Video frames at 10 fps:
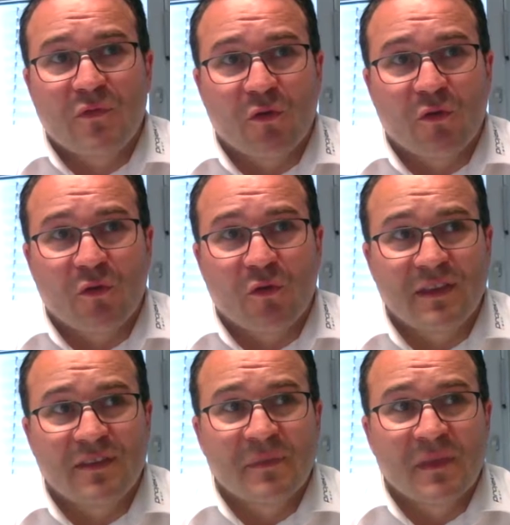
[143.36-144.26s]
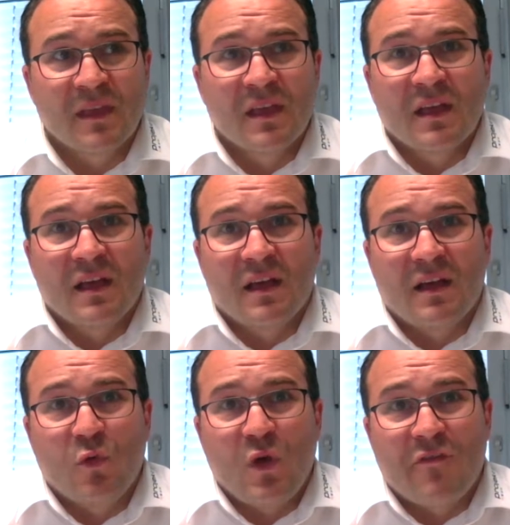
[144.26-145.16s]
concrete.
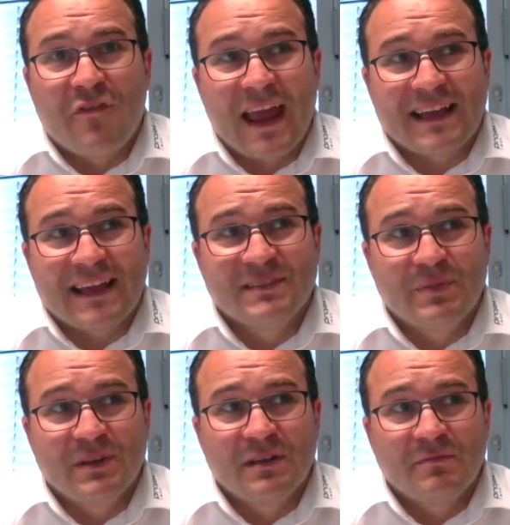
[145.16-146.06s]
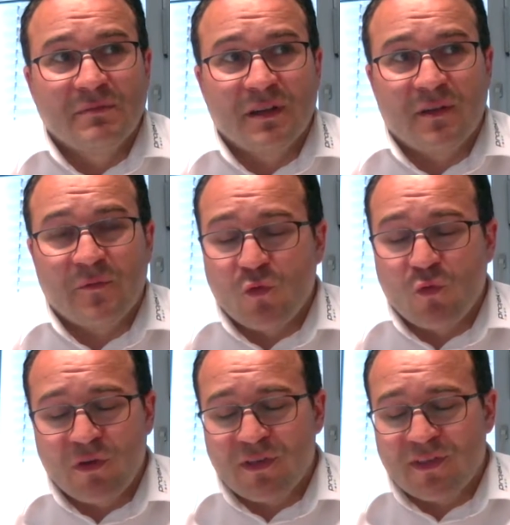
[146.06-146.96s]
We are flexible.
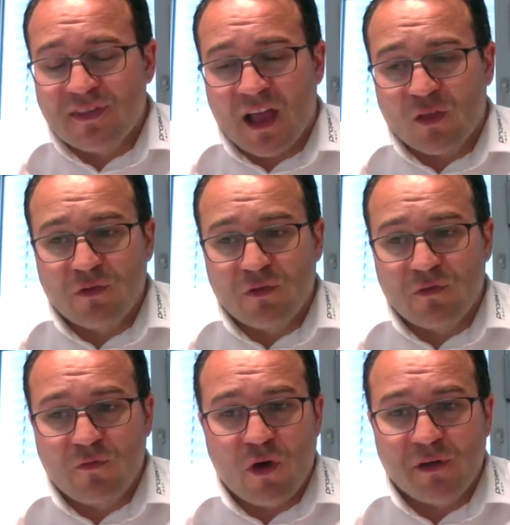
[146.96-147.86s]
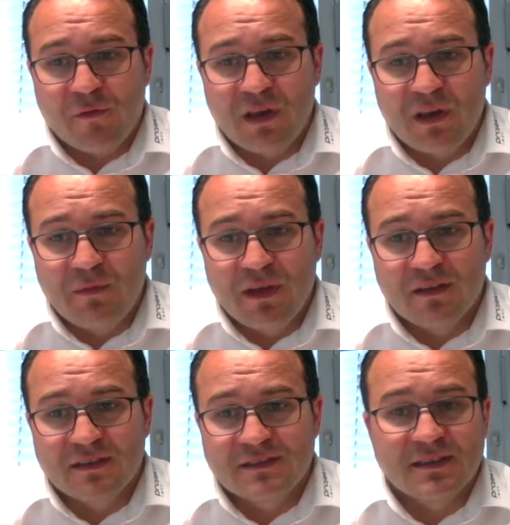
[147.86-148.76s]
We start with 400
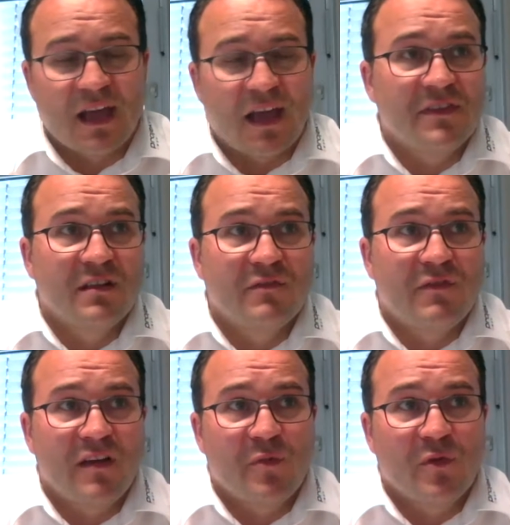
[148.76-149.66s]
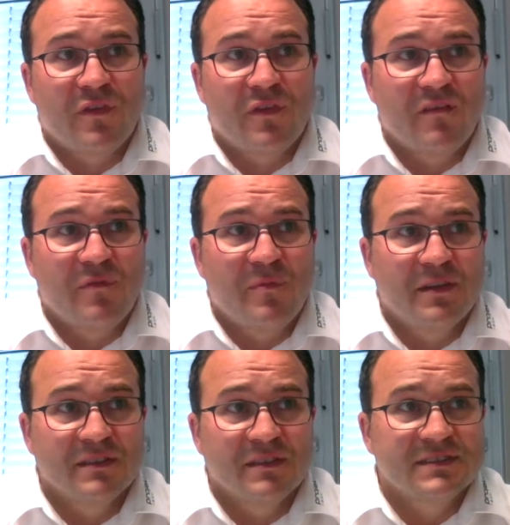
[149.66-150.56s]
millimeters until 5.5
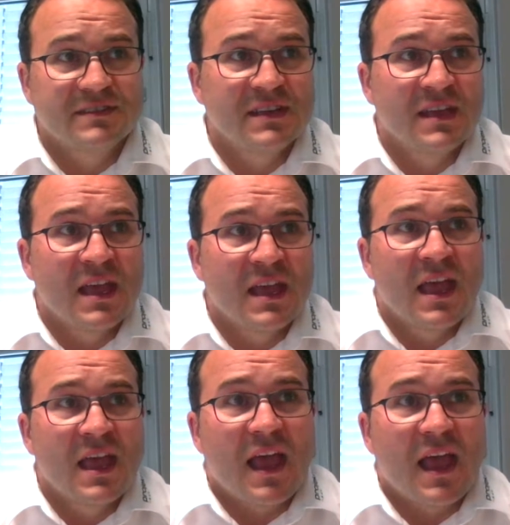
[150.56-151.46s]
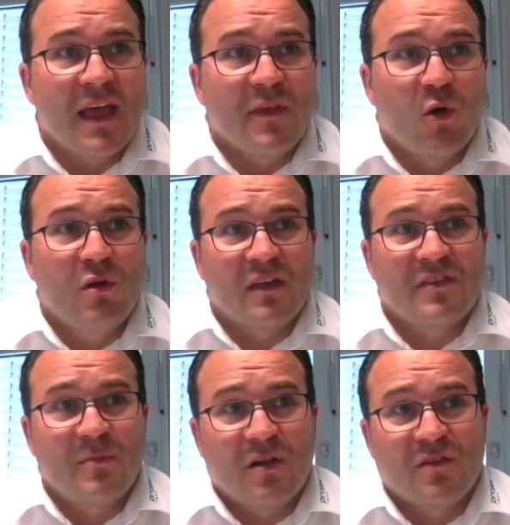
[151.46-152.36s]
meters. And all
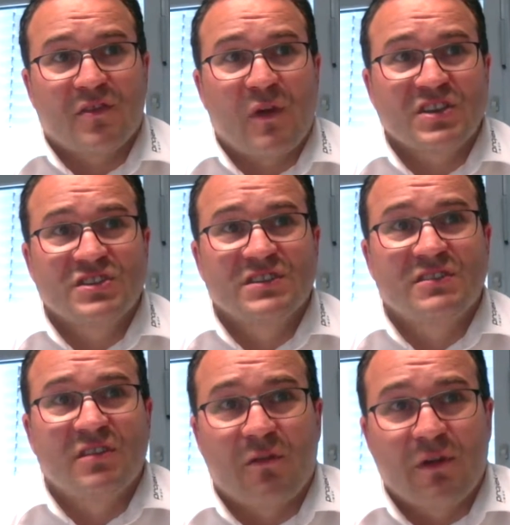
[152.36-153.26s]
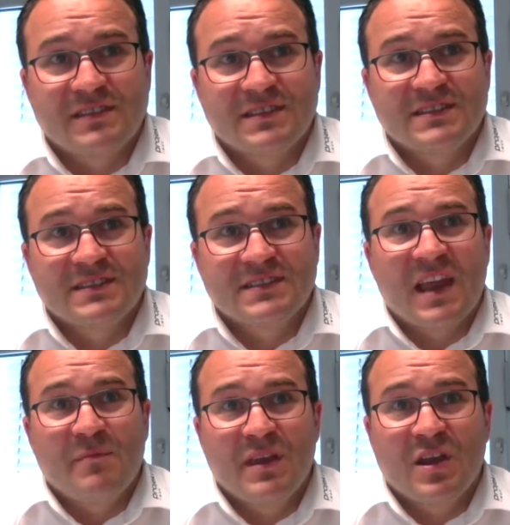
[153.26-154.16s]
customer construction tolerances can be